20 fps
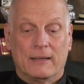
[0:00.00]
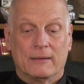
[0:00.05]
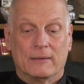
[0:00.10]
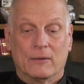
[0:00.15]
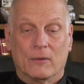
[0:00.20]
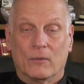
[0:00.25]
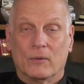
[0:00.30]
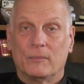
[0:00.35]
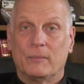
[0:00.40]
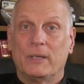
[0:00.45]

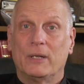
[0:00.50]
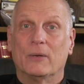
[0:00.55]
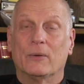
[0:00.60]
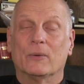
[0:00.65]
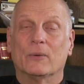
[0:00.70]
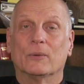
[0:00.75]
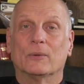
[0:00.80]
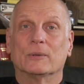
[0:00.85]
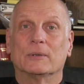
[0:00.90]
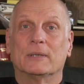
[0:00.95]
And lo and
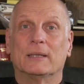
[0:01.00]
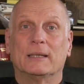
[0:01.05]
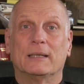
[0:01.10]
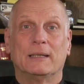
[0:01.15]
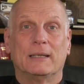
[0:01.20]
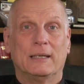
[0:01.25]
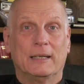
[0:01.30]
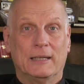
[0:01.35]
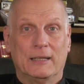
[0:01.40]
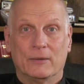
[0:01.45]
behold,
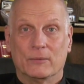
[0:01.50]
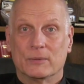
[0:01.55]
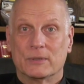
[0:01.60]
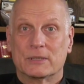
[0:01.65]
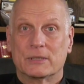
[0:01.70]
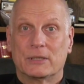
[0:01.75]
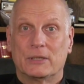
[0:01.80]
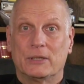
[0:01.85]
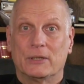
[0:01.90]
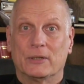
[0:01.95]
he
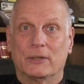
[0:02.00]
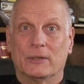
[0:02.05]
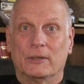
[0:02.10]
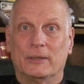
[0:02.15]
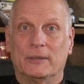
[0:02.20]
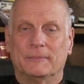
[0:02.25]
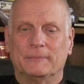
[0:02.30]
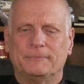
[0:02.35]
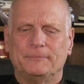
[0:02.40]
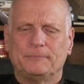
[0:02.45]
was cured.